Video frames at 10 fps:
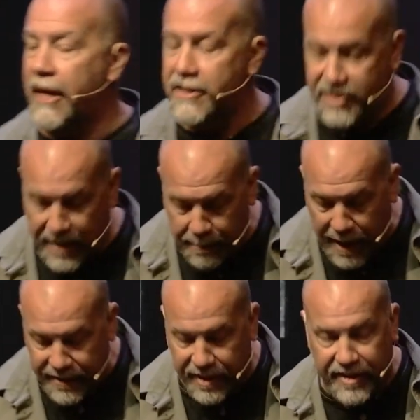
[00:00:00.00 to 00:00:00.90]
He'd sent them
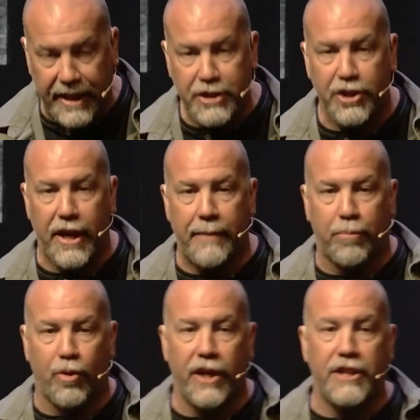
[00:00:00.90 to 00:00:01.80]
out to teach and
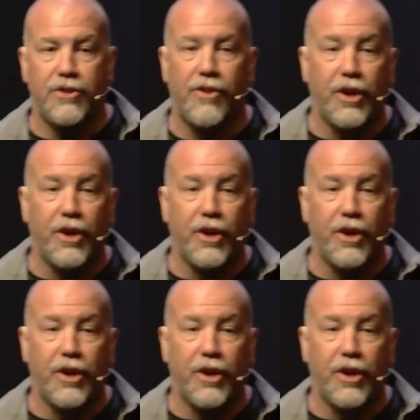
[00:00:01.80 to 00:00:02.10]
preach the